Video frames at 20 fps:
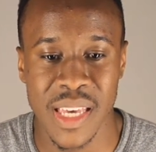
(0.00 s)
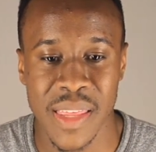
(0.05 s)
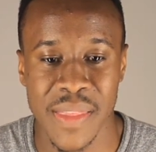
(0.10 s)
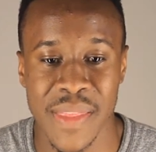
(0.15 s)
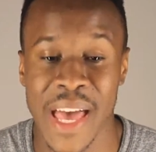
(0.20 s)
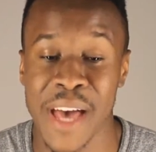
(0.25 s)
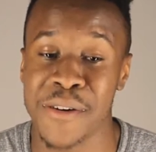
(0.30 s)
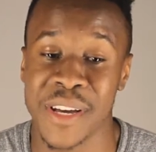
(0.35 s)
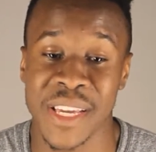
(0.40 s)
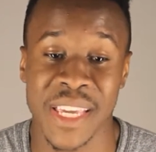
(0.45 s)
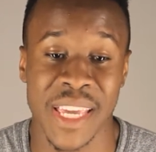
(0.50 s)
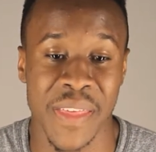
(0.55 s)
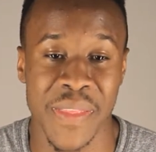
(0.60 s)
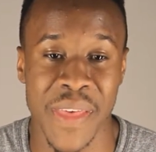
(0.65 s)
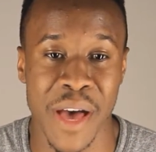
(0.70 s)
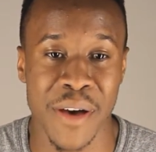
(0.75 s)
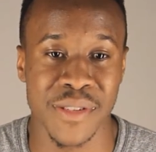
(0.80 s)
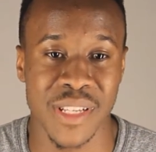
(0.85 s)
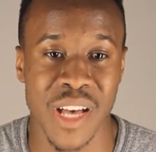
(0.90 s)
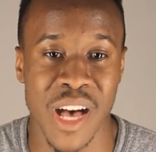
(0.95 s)
That
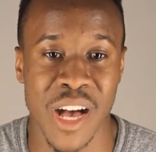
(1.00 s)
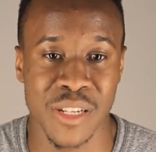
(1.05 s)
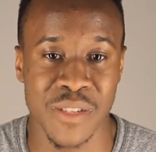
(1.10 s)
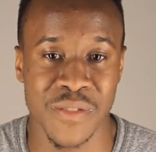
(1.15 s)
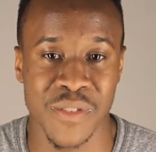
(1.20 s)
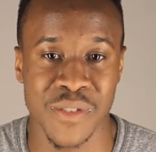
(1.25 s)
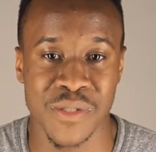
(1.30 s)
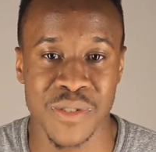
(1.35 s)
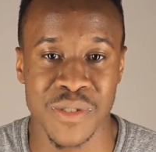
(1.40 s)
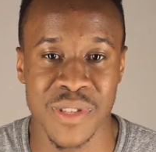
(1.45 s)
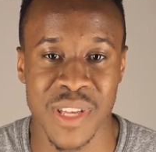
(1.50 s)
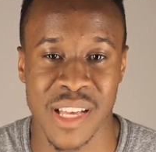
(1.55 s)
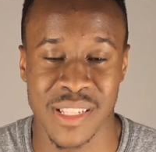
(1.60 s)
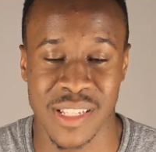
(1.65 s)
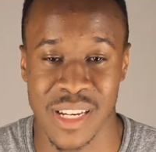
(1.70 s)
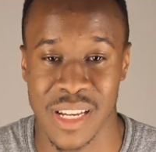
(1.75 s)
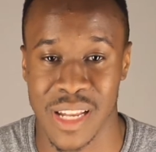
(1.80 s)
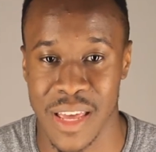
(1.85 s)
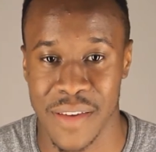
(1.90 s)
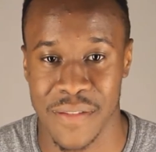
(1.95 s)
was August 1st,
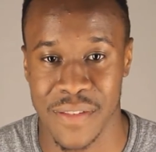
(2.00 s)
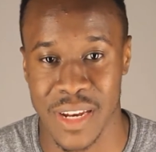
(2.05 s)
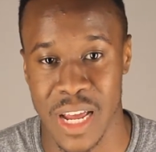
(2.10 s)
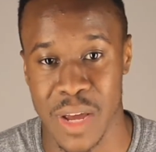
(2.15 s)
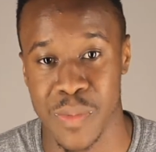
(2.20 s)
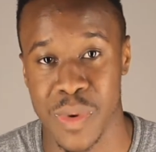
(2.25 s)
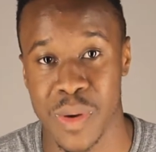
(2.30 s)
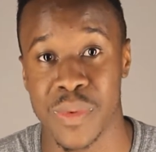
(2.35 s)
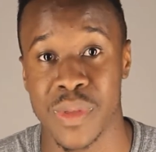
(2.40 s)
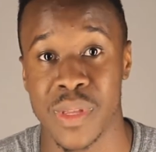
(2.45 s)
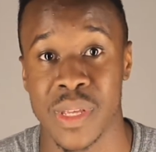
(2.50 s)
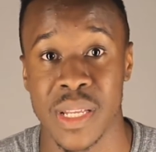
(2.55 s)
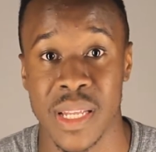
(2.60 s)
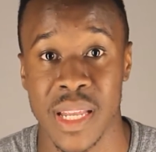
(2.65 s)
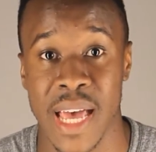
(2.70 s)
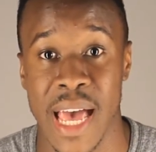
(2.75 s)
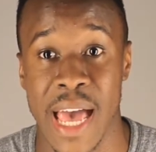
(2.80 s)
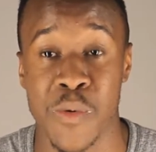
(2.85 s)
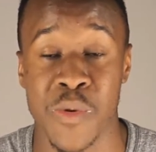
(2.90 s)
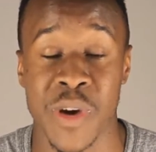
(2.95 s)
2011. I remember that
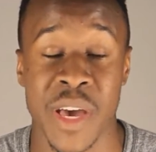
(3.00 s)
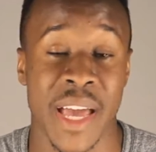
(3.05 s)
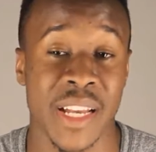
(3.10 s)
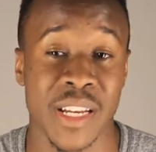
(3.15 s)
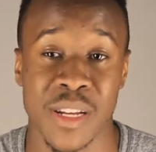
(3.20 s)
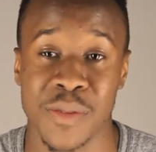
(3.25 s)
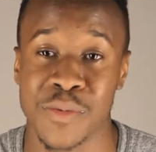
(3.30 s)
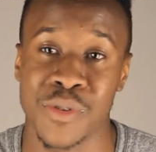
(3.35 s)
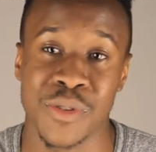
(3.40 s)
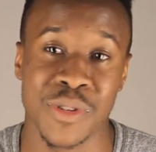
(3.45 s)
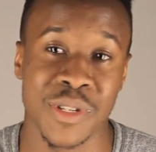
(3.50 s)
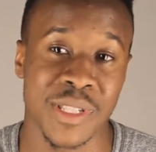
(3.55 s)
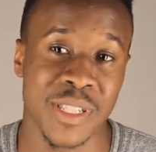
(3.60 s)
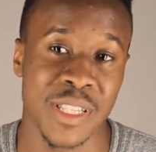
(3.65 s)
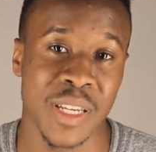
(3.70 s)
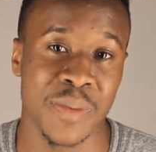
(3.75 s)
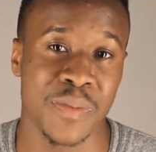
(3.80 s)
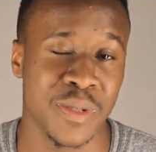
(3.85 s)
I ended up going to sleep.